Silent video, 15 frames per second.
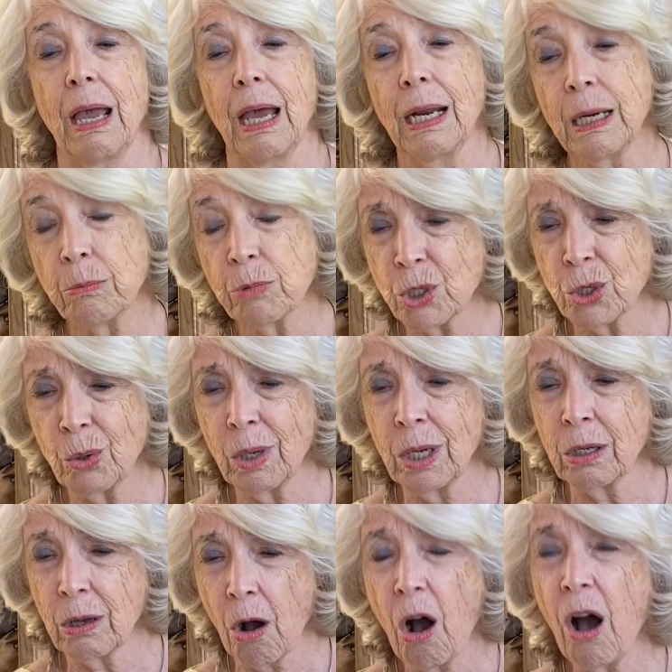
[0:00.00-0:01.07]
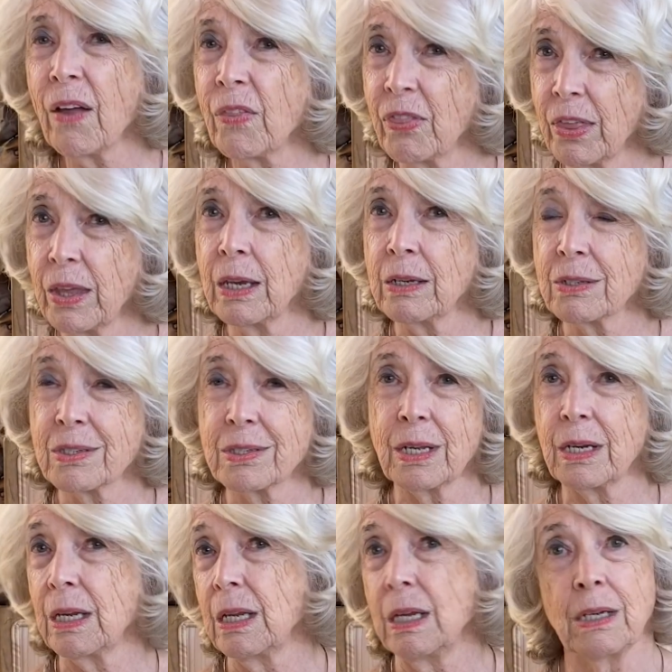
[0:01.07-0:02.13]
And he was doing odd things
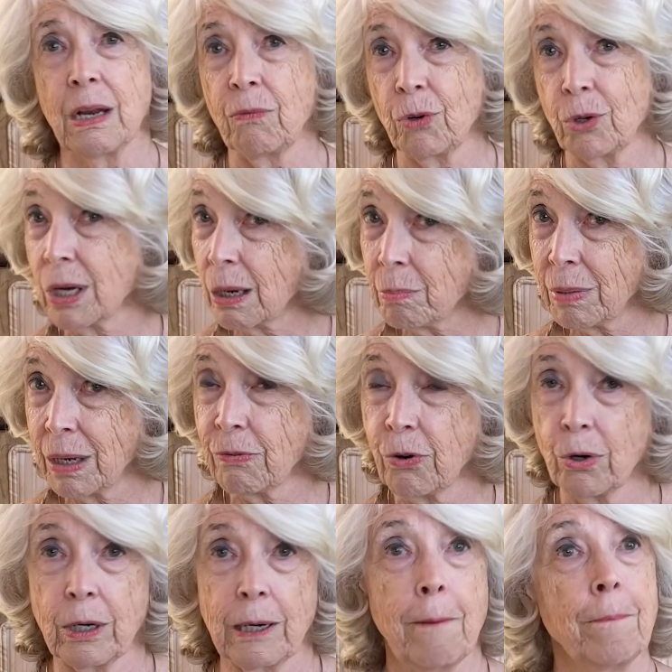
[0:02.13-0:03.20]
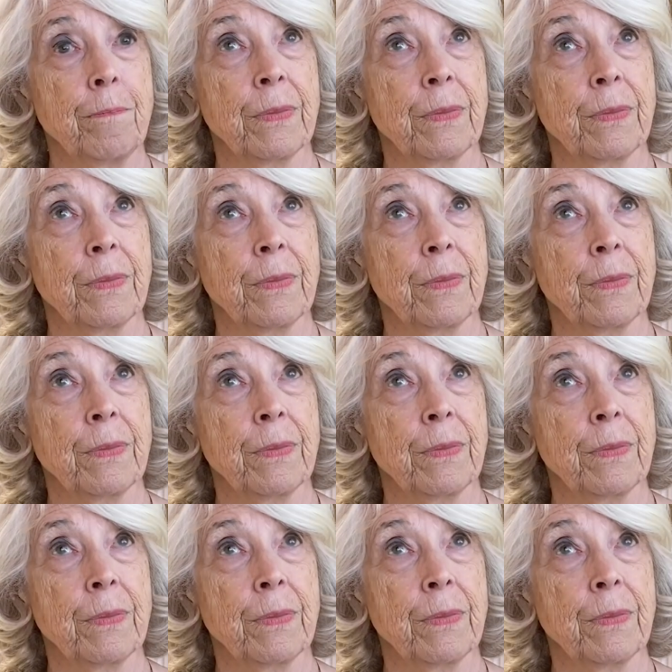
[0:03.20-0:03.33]
that he'd never done before.